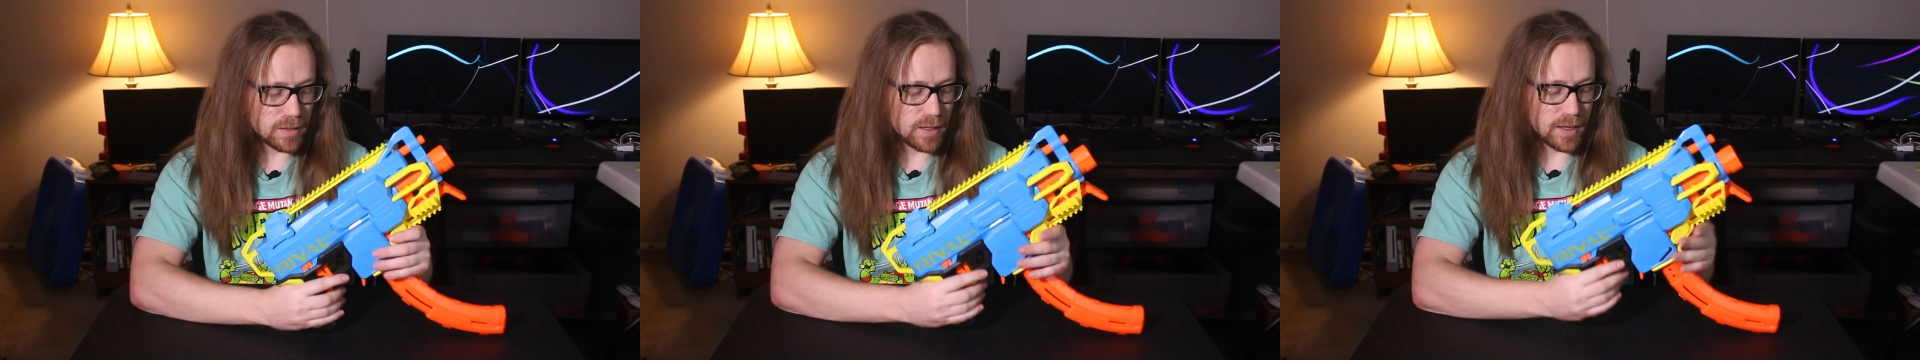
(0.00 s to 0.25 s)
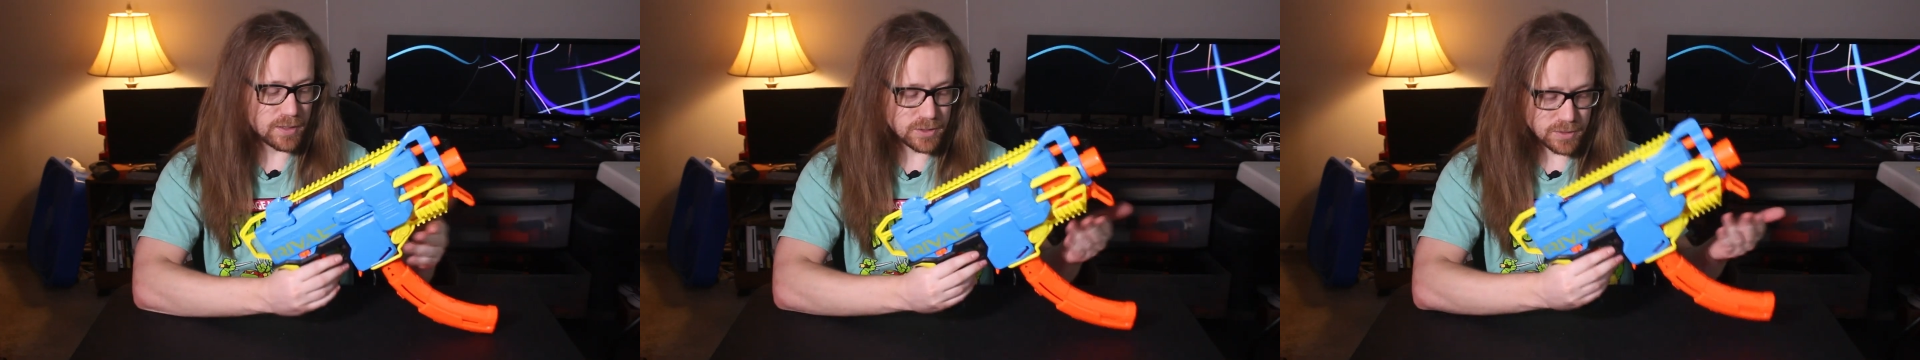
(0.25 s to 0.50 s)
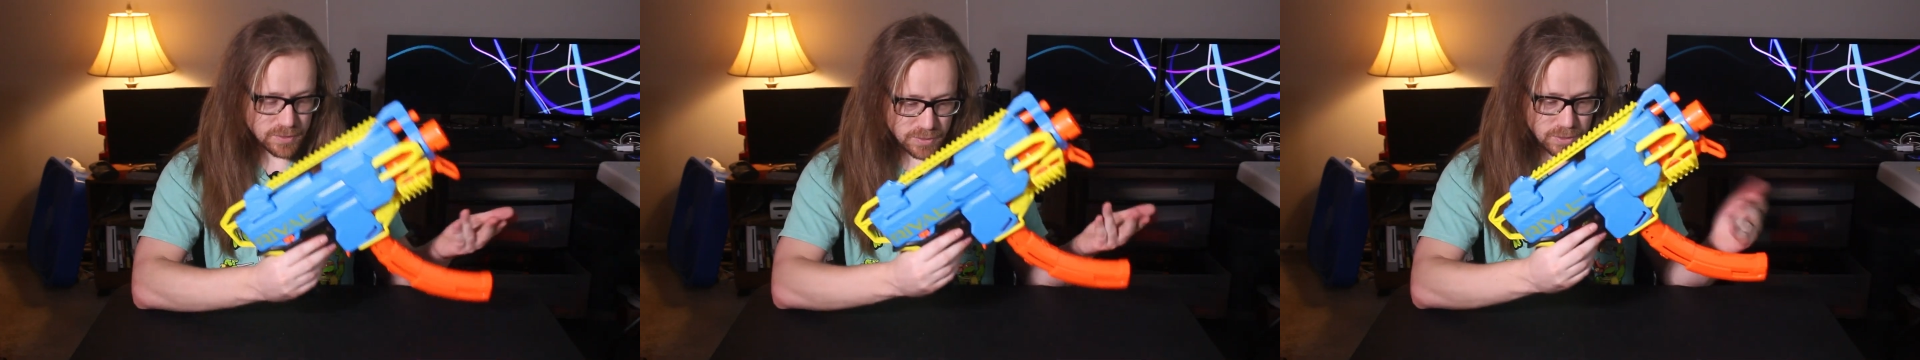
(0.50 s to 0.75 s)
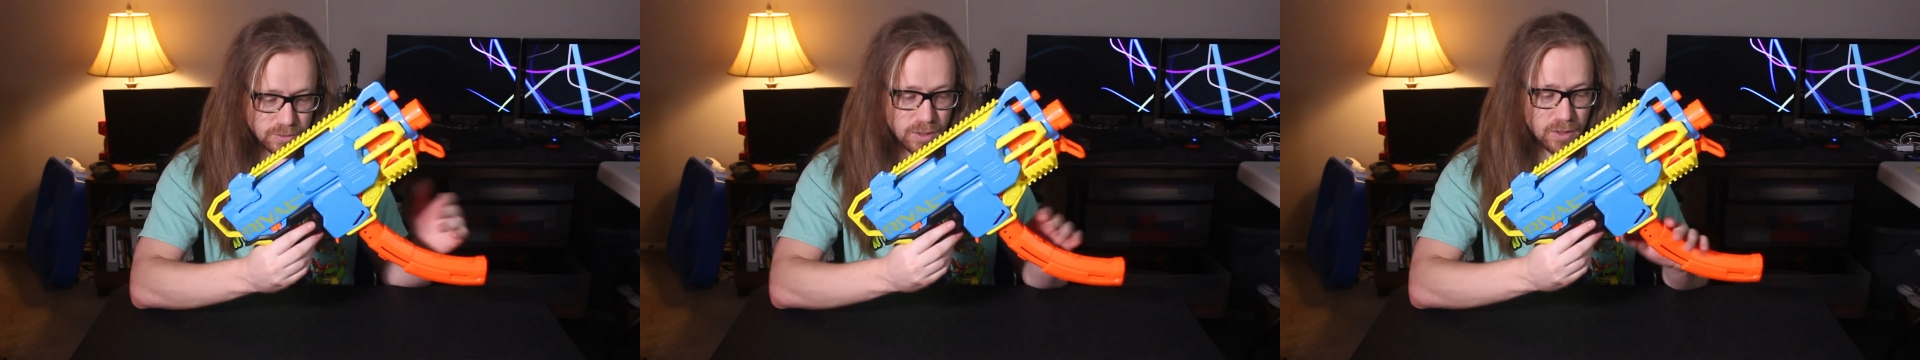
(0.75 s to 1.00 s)
As
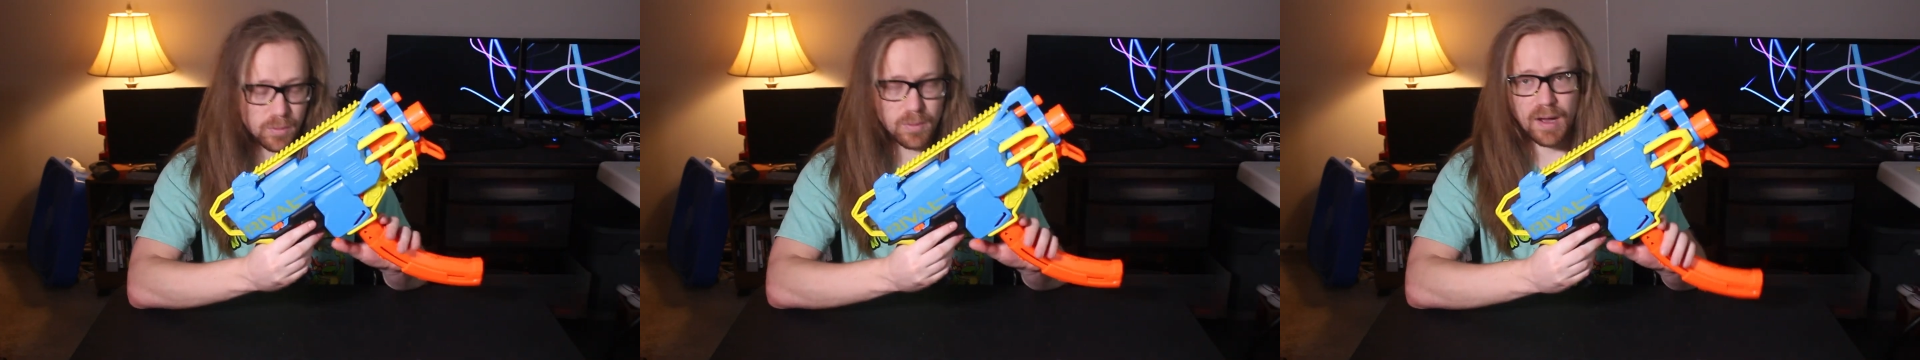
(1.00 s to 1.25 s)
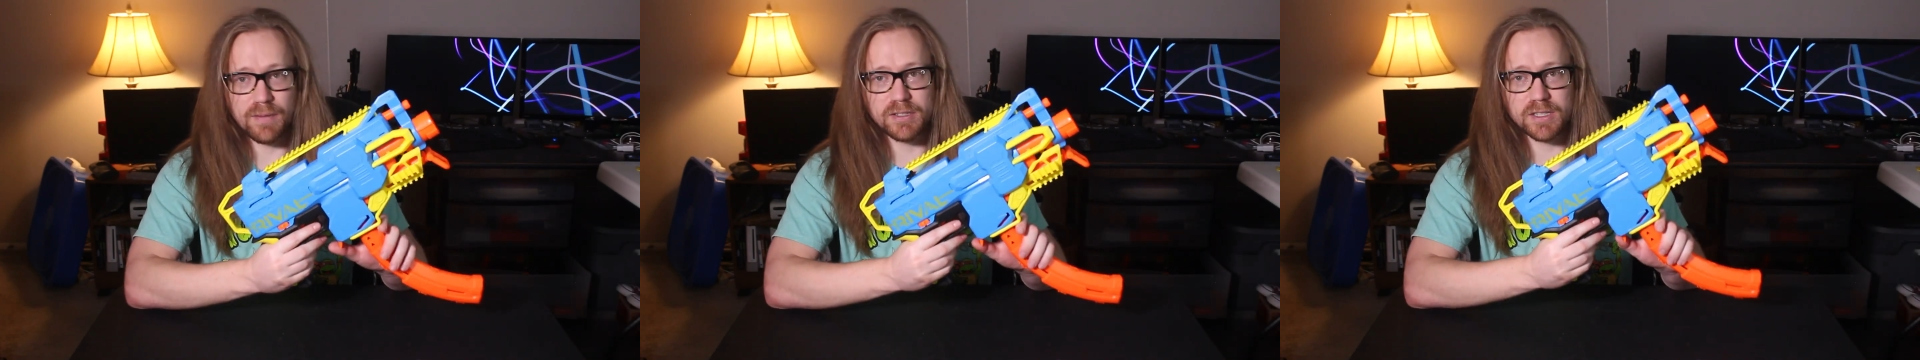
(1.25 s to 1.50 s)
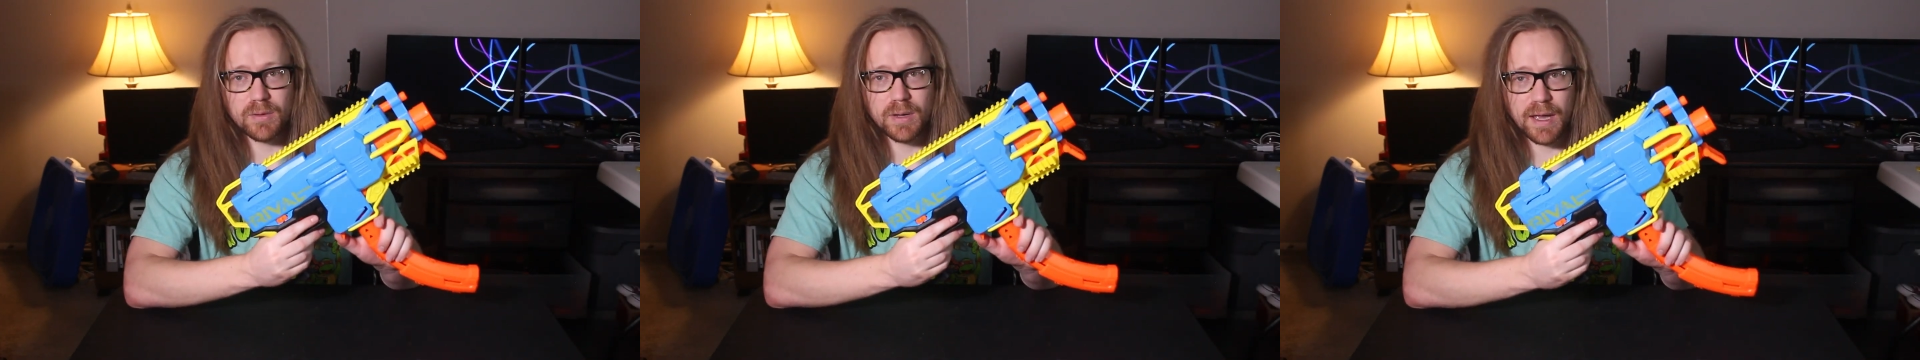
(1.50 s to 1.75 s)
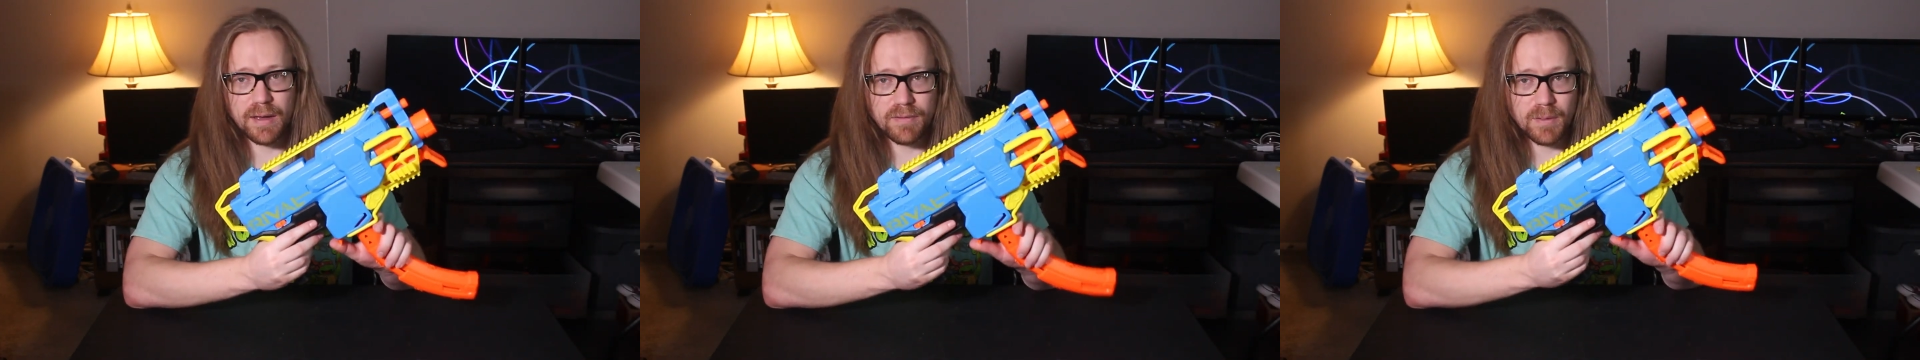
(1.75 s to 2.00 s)
you know, obviously we
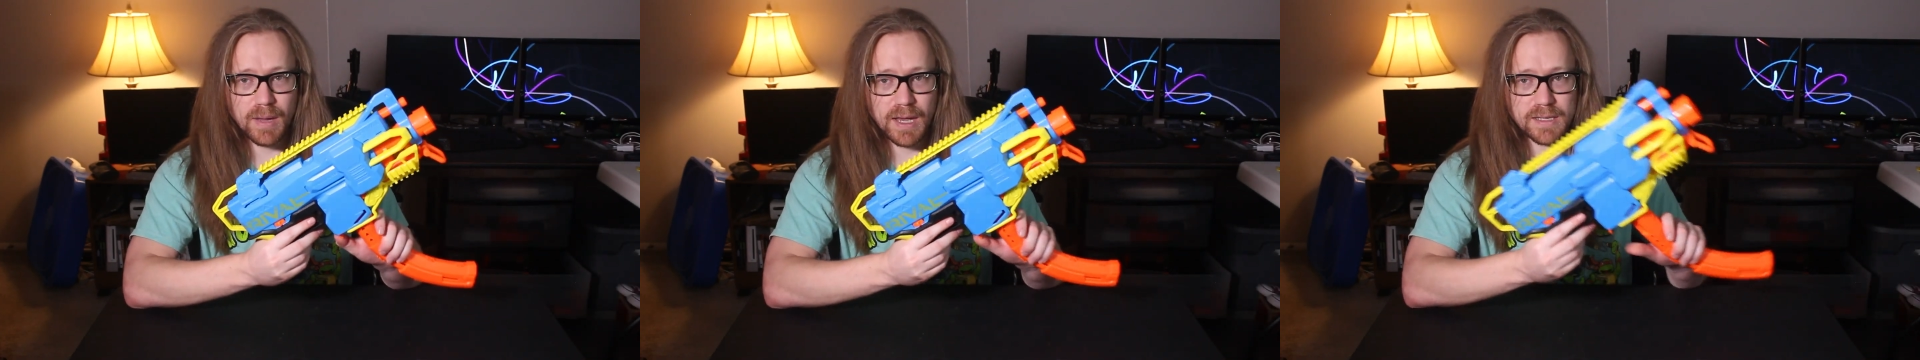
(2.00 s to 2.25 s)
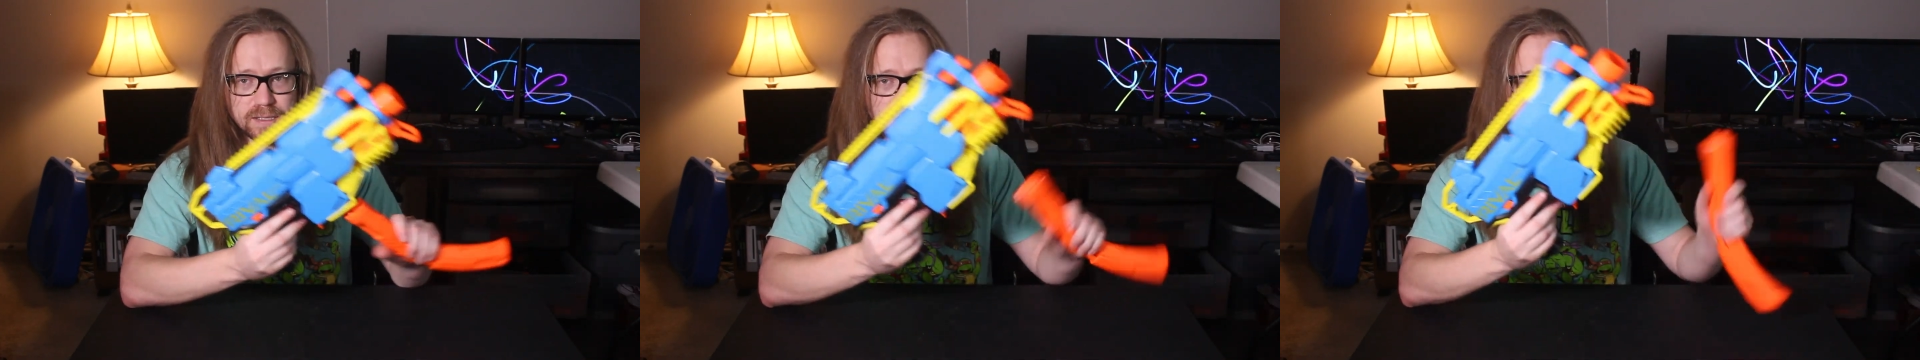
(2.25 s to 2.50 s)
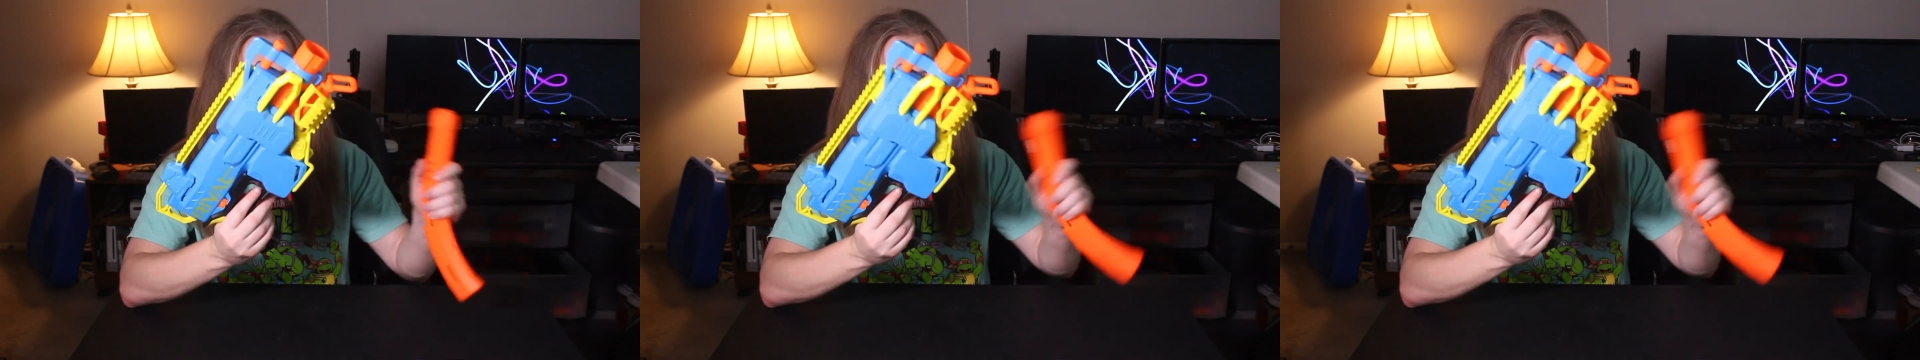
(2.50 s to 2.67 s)
have the magazine that